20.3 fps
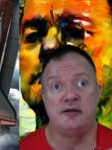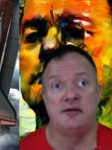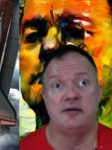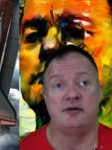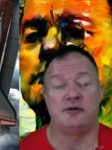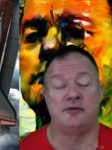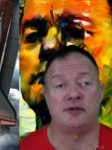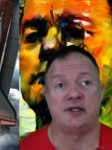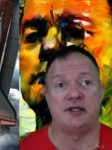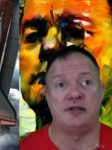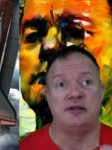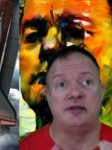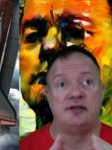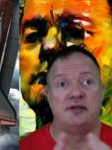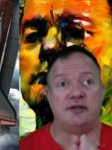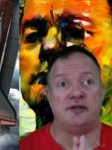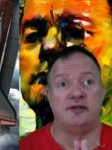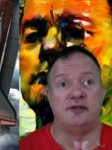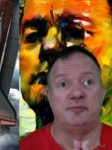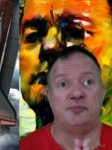Okay,
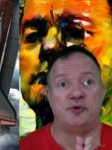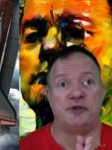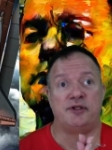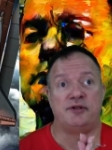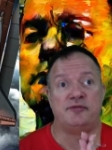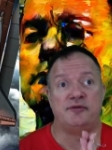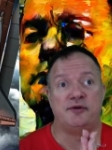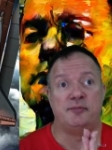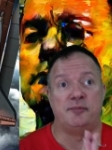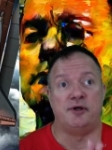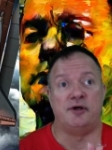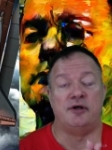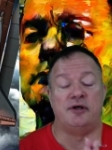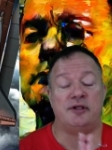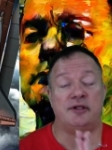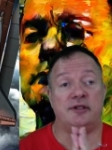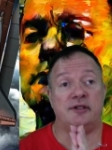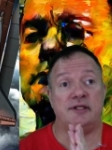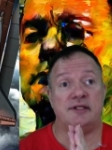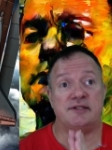the point of the
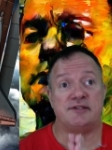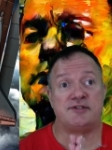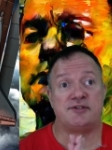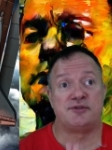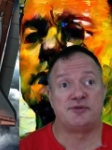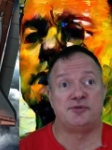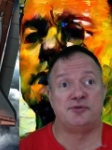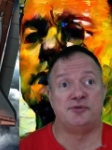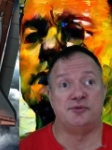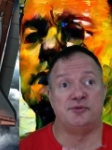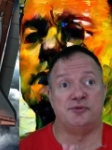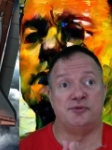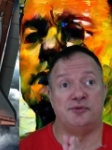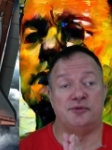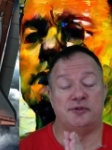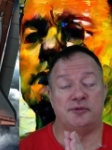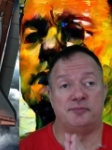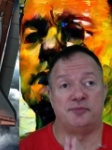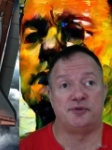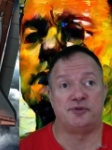bond is to
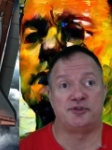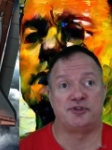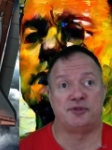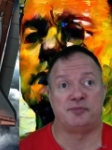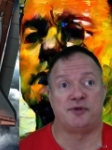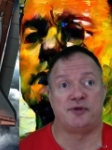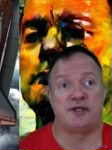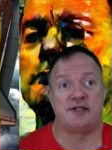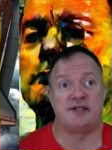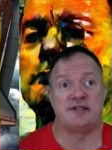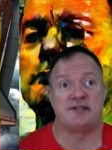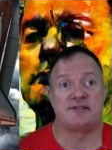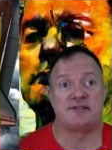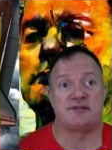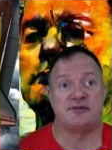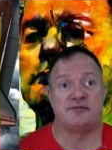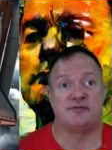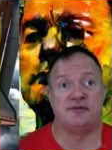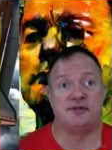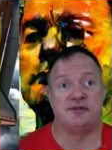push the price
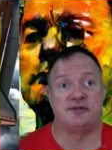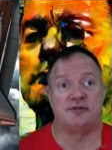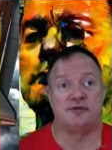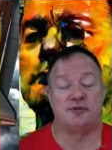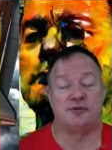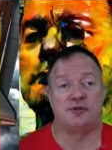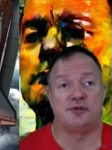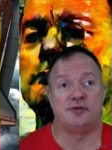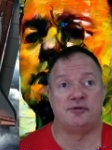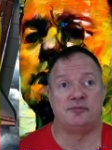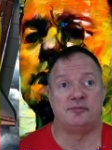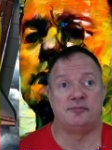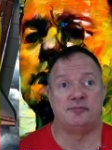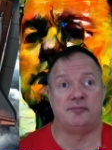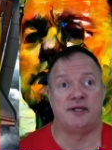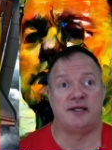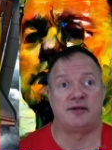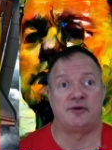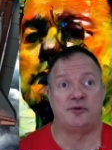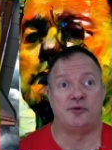of the token
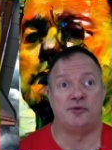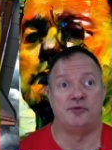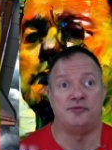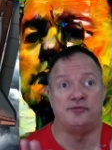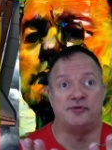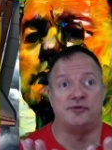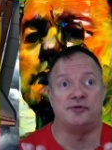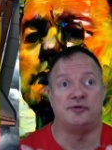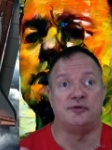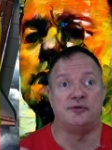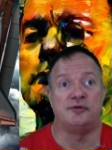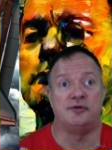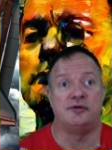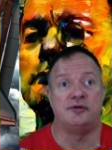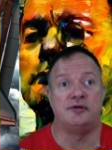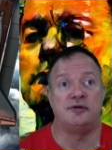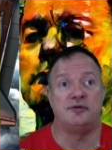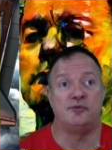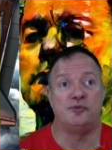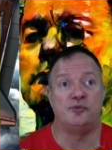back over
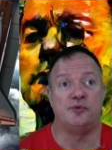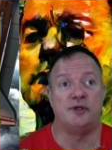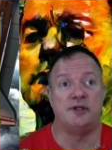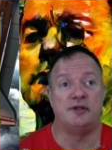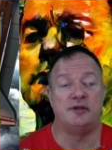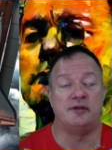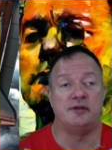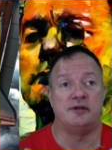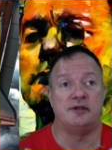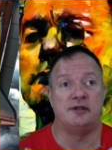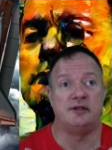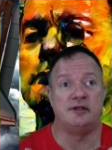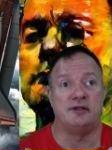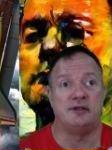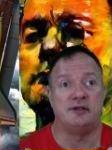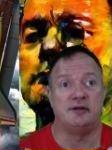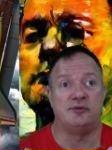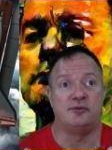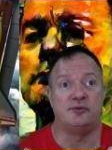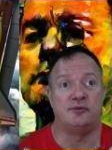
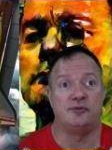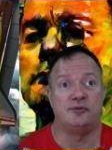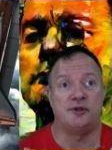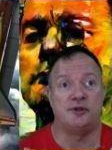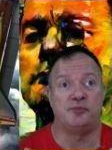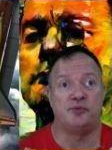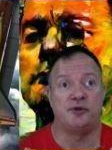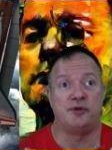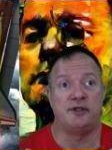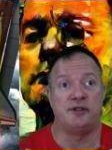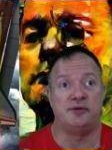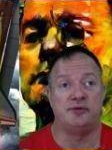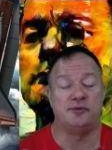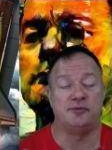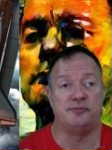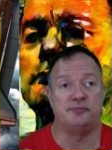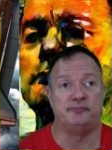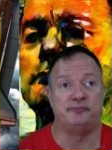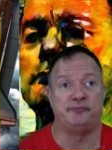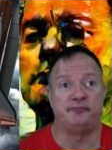1.0,
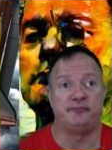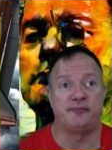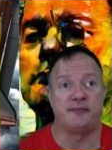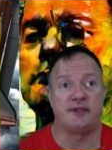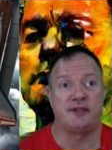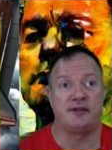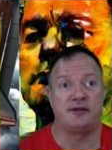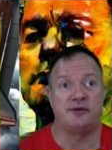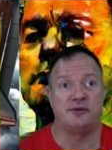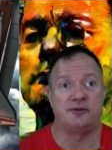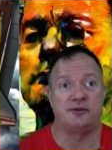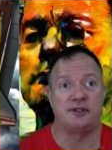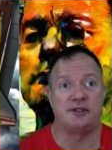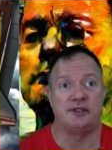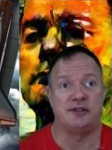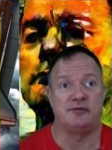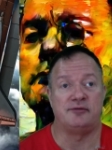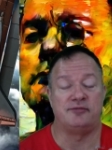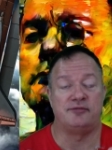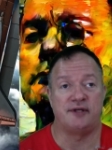
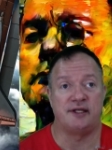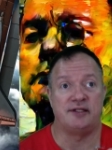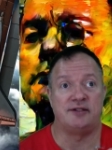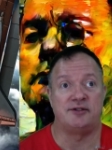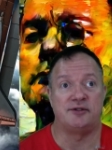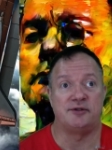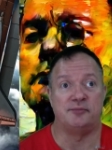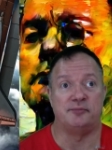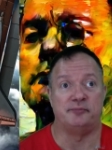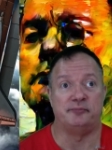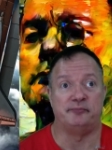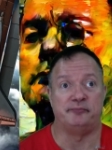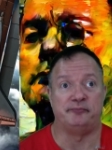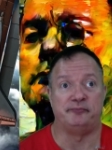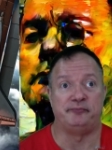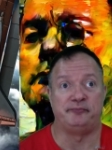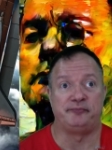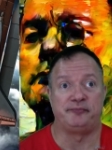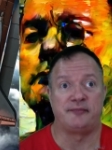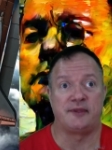okay, Fantom.
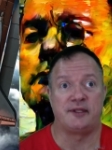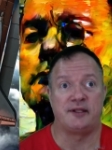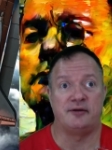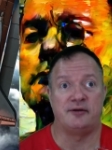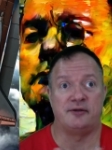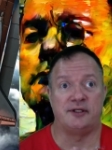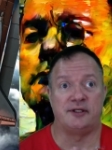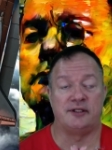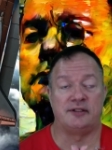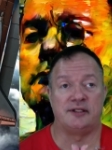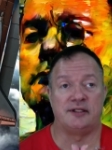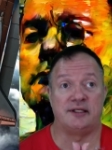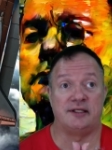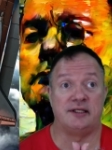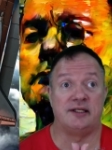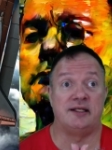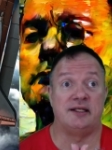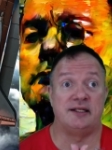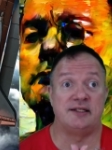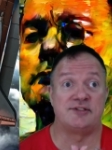All right,
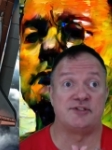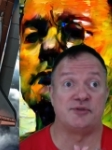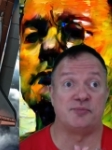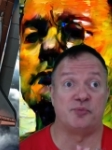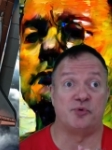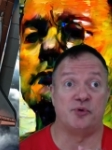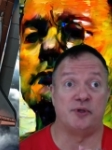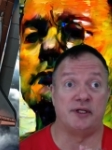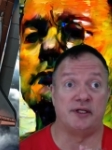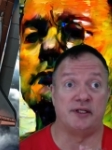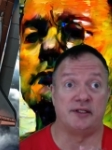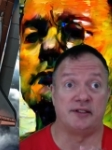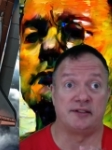that's the point.